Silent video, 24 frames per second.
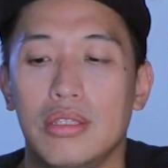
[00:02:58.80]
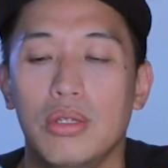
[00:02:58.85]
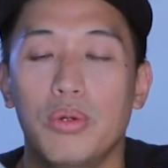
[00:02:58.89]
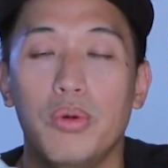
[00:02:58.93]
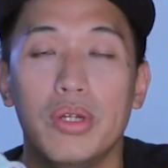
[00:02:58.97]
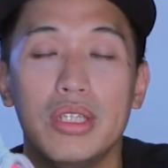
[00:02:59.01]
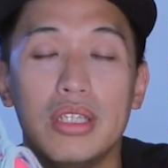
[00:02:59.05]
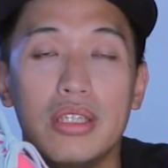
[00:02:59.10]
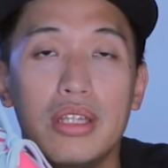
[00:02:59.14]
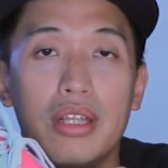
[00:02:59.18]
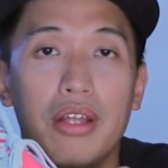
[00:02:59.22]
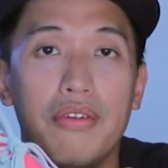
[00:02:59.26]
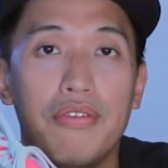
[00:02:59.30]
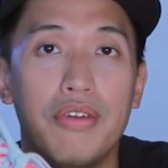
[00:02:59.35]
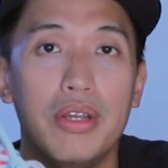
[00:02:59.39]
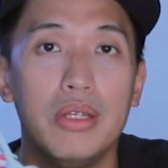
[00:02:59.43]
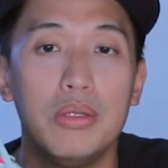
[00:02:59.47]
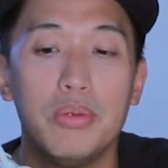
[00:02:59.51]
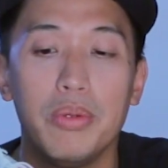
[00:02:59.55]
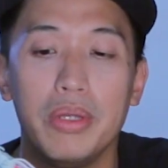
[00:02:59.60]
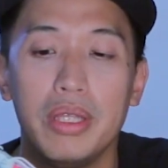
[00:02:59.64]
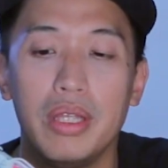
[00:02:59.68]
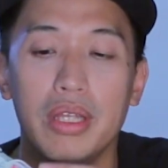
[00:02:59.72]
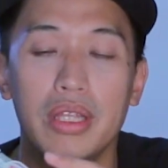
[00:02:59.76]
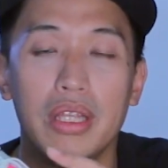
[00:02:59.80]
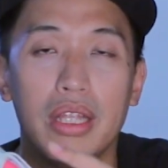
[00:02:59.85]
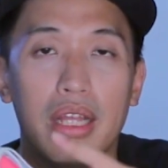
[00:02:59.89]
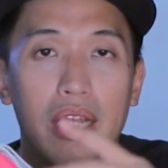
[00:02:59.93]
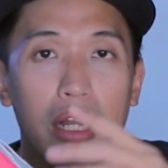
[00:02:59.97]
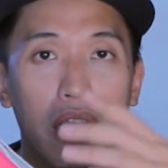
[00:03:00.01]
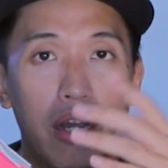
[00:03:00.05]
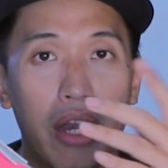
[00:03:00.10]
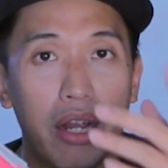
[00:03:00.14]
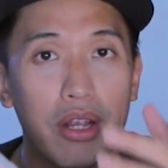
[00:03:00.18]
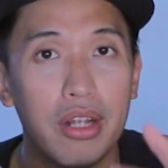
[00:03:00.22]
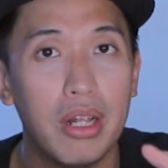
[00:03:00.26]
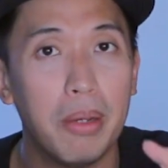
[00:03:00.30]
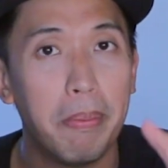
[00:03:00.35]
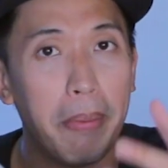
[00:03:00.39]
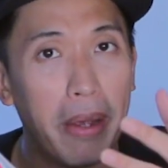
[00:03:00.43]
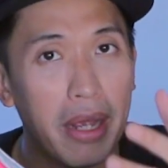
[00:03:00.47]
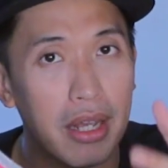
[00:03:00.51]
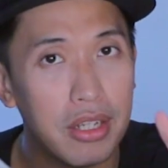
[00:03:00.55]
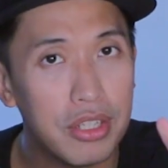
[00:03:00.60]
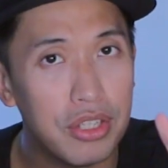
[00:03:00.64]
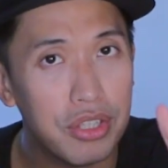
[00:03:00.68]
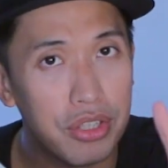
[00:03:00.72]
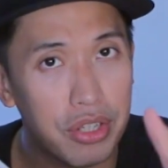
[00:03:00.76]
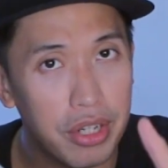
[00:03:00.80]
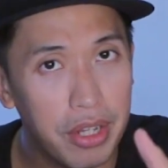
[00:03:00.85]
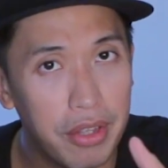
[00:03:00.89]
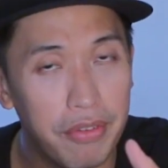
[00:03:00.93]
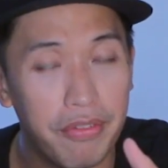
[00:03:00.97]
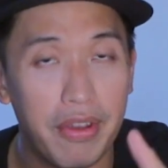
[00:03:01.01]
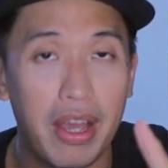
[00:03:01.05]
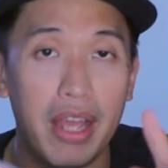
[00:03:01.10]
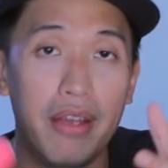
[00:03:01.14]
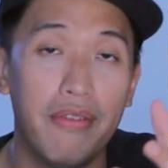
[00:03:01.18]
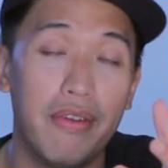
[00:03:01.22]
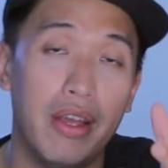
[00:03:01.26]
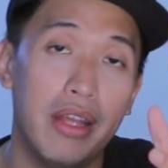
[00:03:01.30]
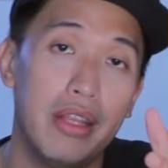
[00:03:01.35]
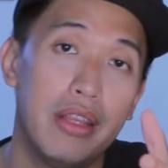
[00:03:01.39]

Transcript: So what's the difference between the regular Pegasus 35